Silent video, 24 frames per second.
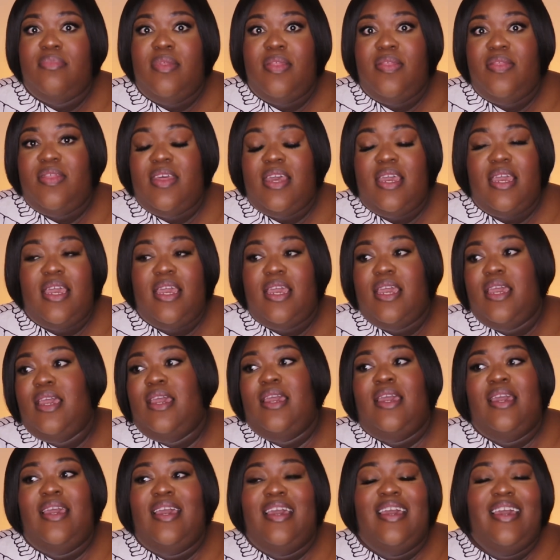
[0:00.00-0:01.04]
the
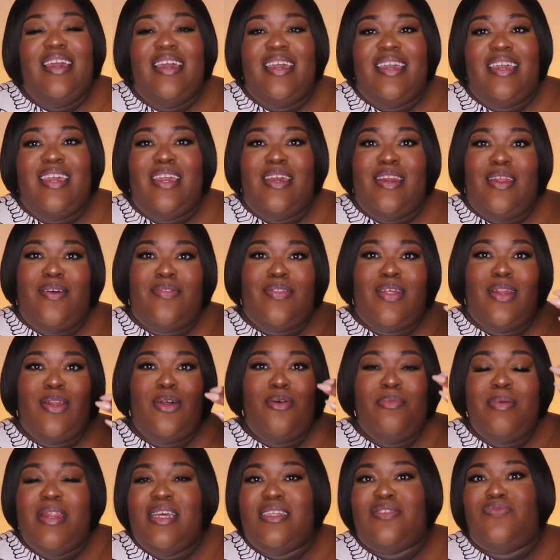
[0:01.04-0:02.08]
you know, the
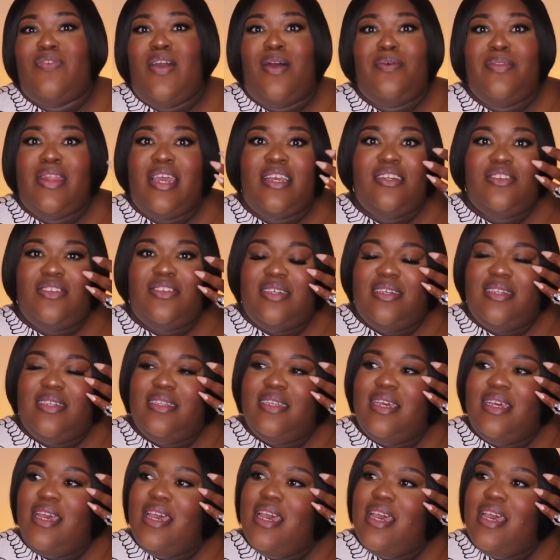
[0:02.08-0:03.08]
luminous foundation.